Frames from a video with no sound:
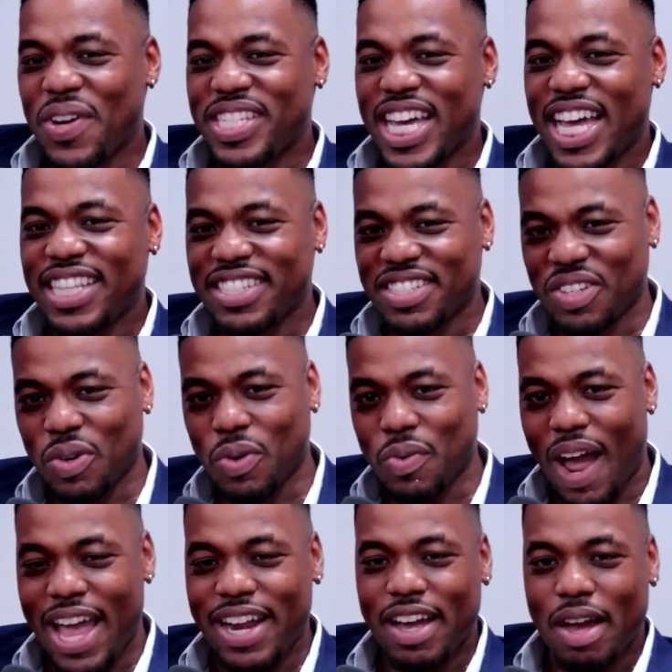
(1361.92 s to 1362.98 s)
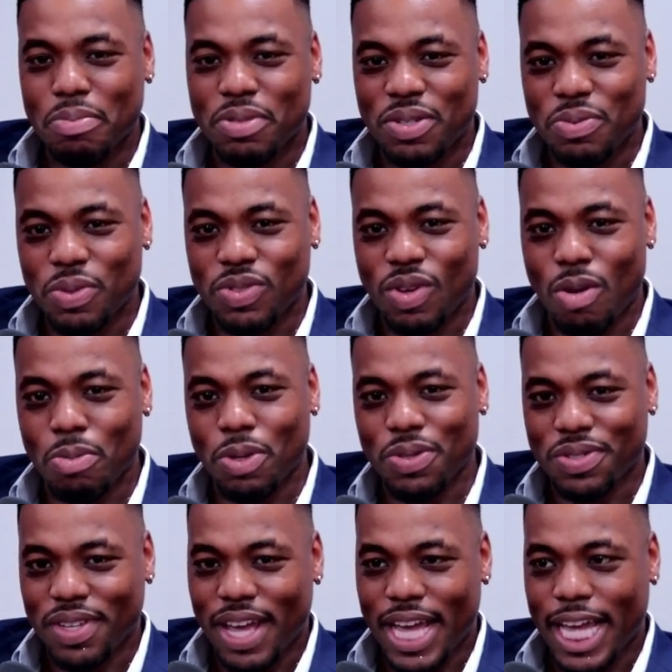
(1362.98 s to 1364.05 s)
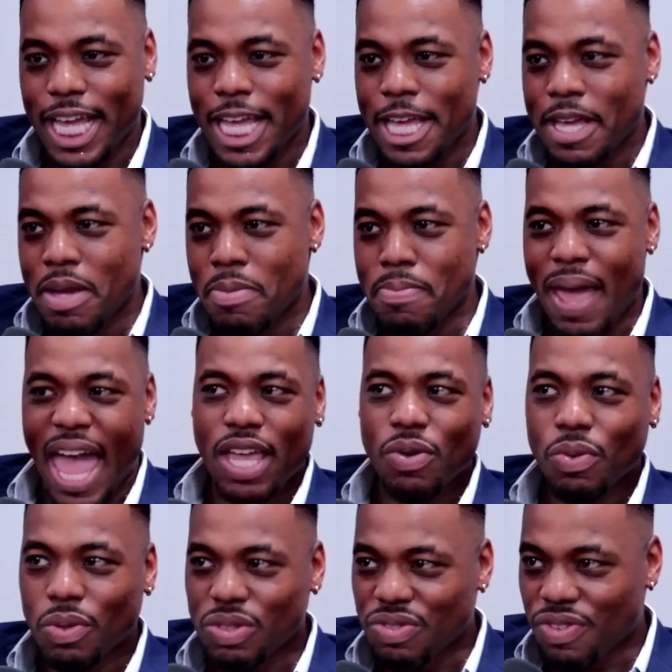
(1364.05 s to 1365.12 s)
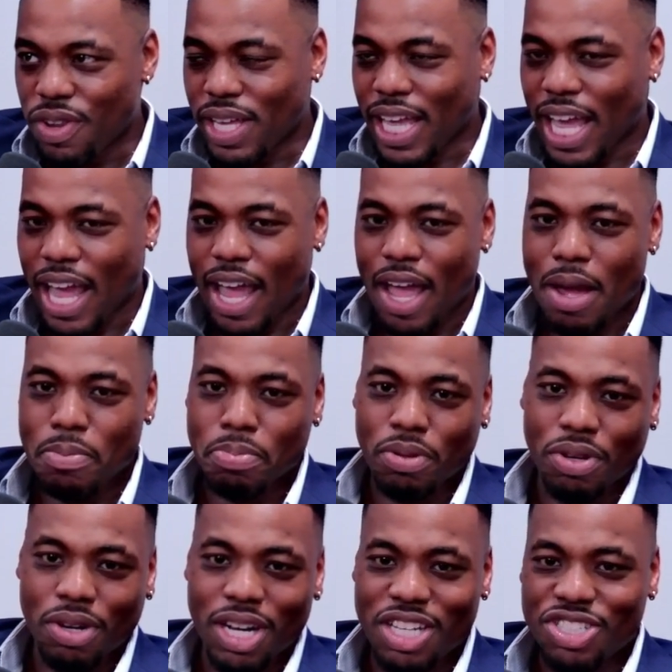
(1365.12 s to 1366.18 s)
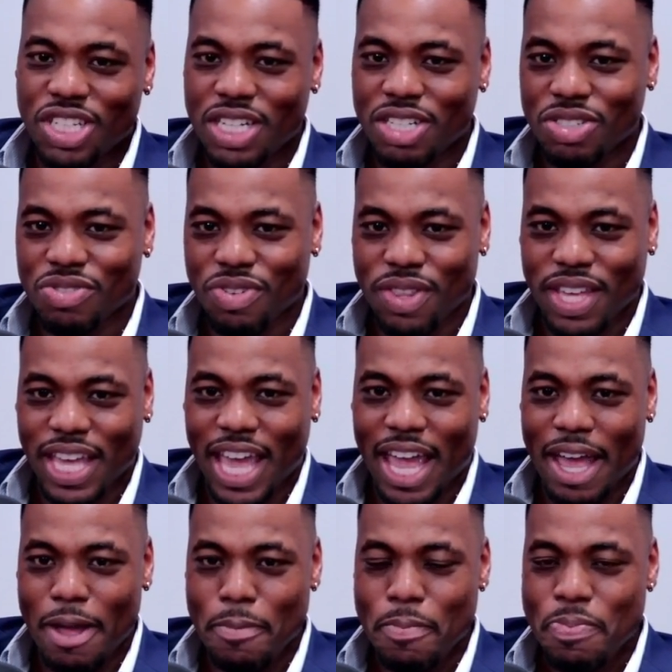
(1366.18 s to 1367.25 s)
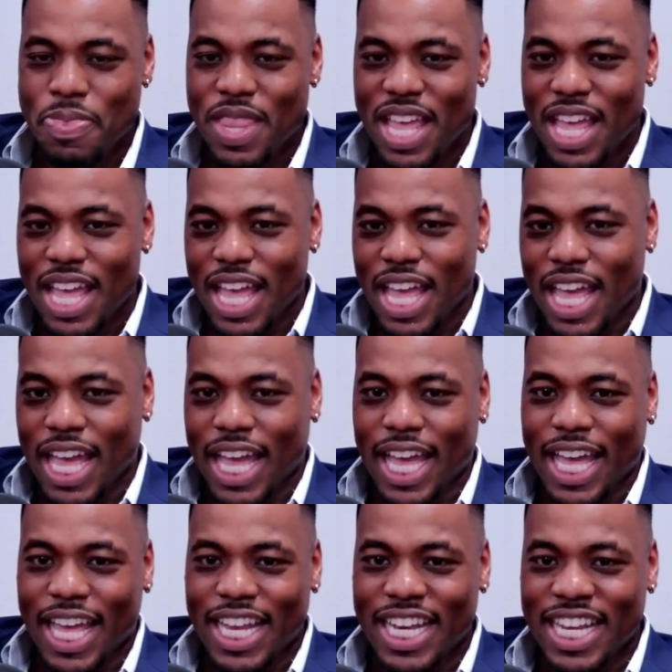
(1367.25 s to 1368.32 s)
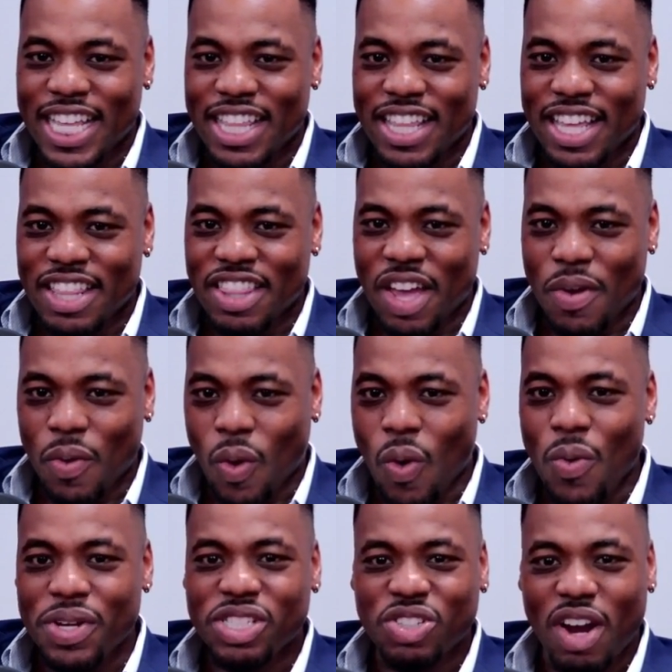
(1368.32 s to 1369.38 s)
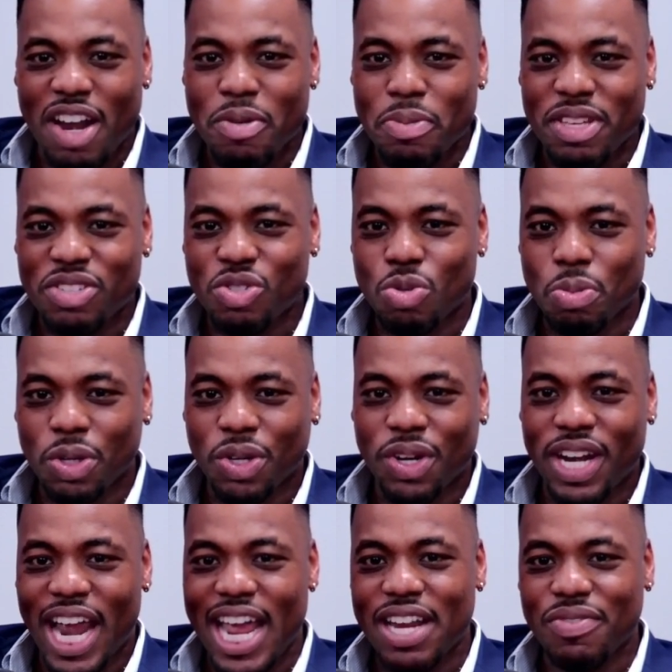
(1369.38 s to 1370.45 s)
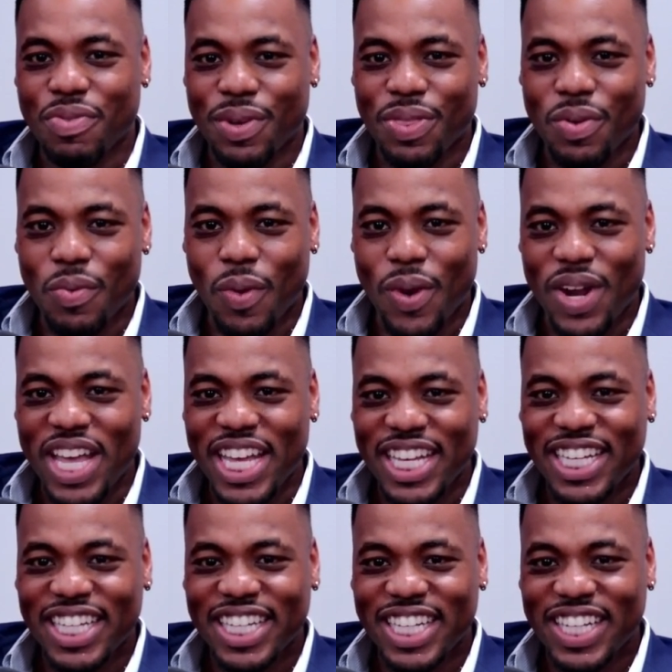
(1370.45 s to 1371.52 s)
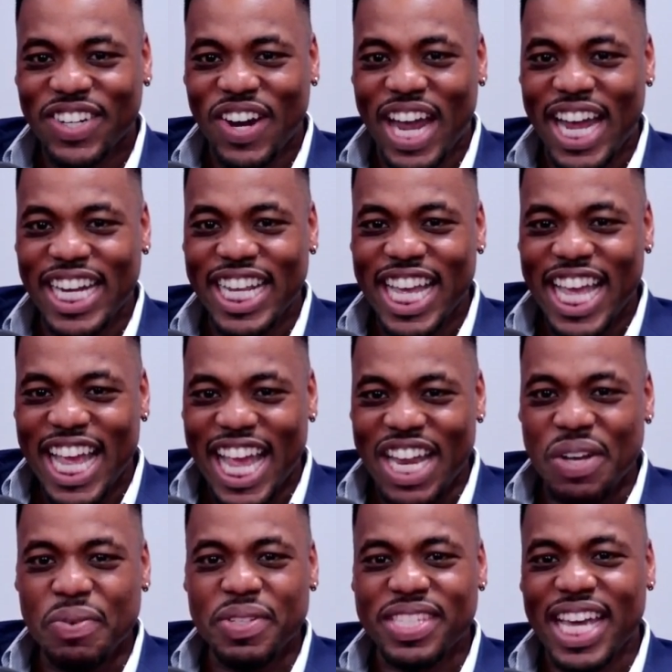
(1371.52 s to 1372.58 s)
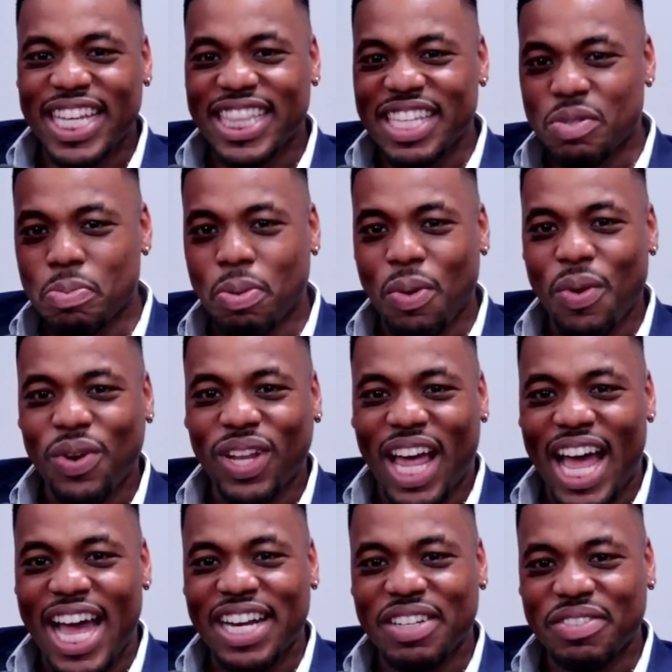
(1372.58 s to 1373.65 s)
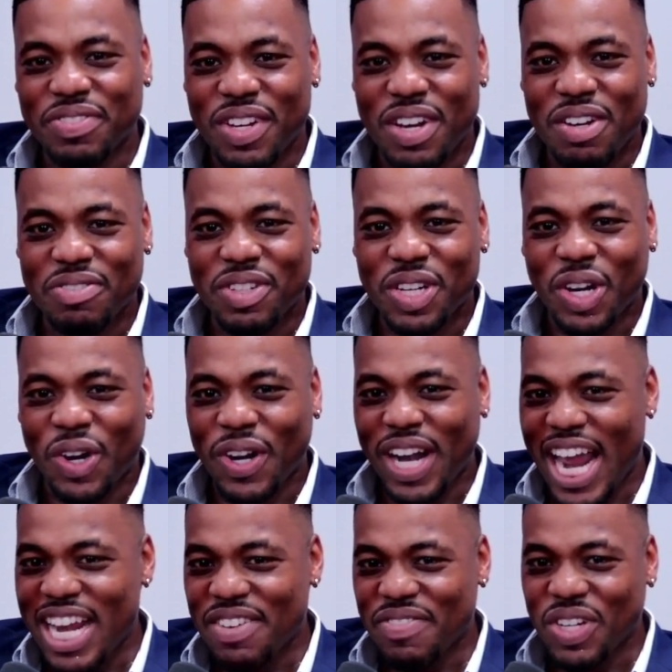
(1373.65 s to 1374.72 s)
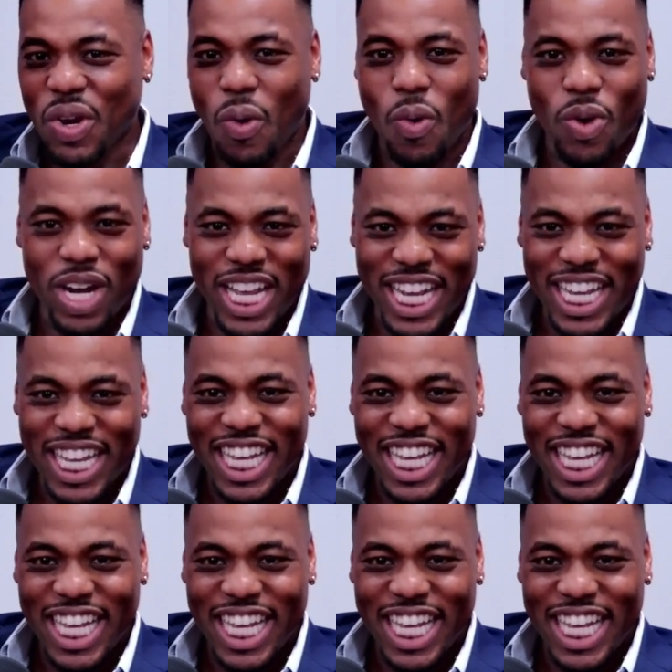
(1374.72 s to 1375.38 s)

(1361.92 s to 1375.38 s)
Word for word: always had these little write-ups. It was almost like manuals for the camp or agendas for the camp, and they were always trying to be super creative with the wording, right? And it was like this borderline of of creative and corny.